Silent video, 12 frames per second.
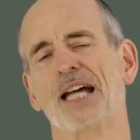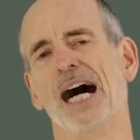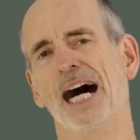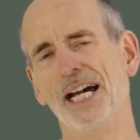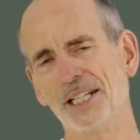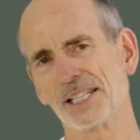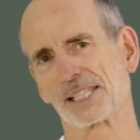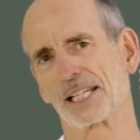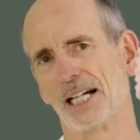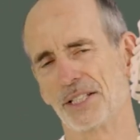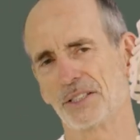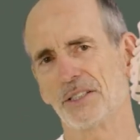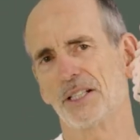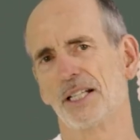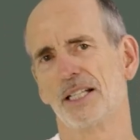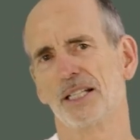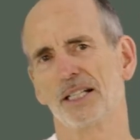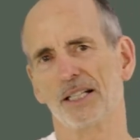one hand, the forces
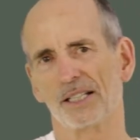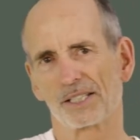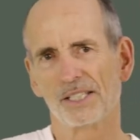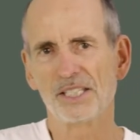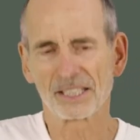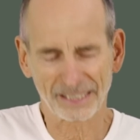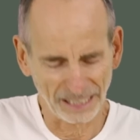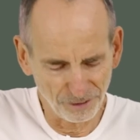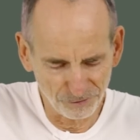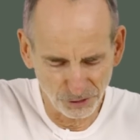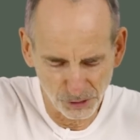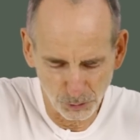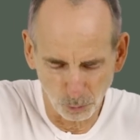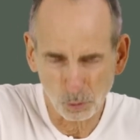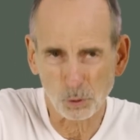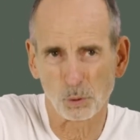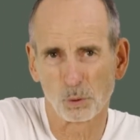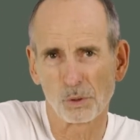involved are extremely significant,
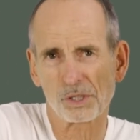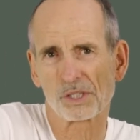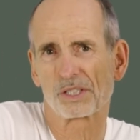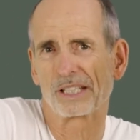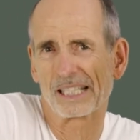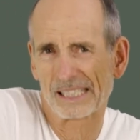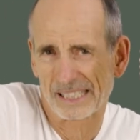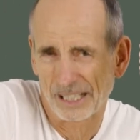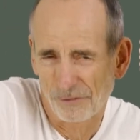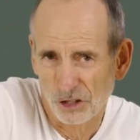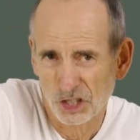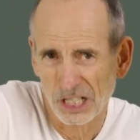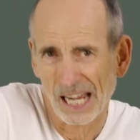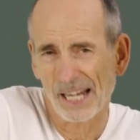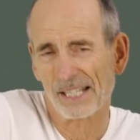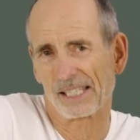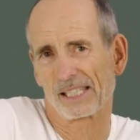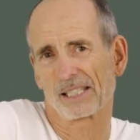meaning that the wear and tear, the
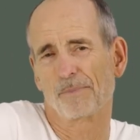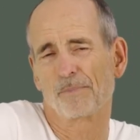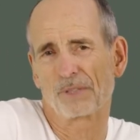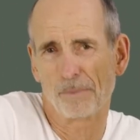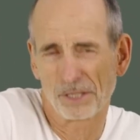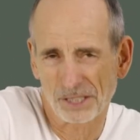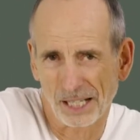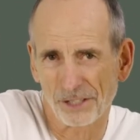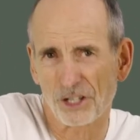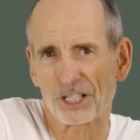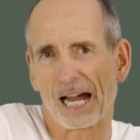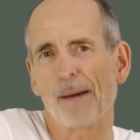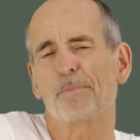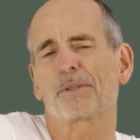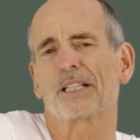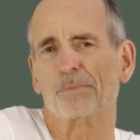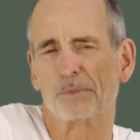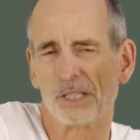mechanical abrasion turn out to be
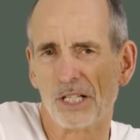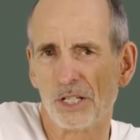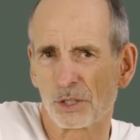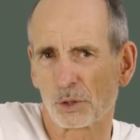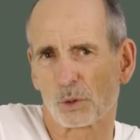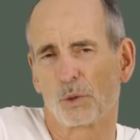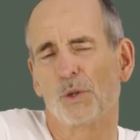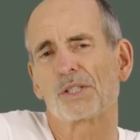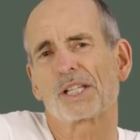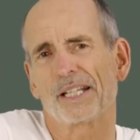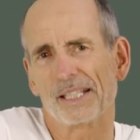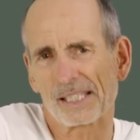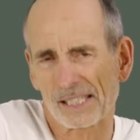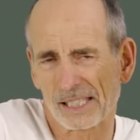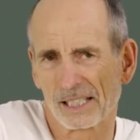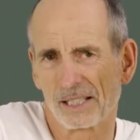larger and more significant than what is